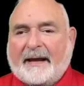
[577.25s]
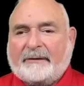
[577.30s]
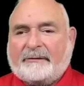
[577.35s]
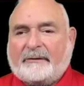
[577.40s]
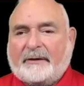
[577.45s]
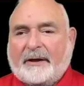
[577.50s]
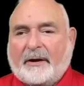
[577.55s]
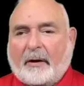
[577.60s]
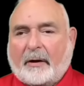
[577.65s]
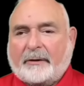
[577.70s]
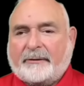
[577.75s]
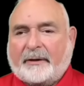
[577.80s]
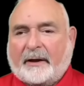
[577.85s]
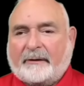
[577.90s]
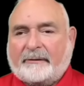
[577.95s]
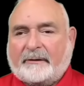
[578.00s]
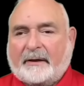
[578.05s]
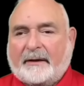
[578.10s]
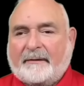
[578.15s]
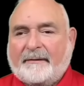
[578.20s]
STR
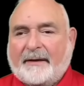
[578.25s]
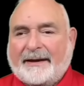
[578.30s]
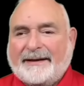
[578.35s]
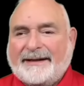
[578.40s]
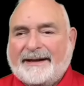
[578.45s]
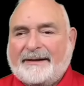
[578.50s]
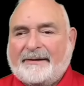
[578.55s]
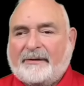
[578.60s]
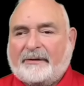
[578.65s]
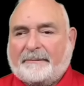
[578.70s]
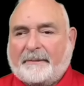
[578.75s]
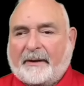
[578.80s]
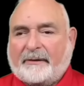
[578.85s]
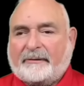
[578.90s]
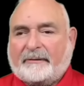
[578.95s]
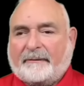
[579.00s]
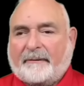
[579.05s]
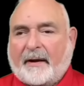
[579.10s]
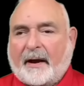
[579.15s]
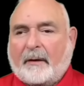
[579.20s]
testing. They didn't
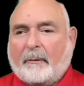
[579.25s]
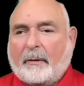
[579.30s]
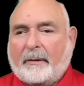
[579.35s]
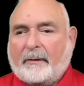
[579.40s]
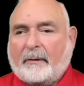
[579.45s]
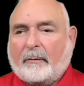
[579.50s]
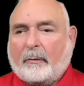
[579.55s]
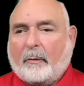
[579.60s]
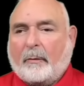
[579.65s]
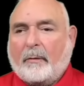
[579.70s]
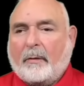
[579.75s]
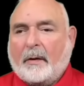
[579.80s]
specify whether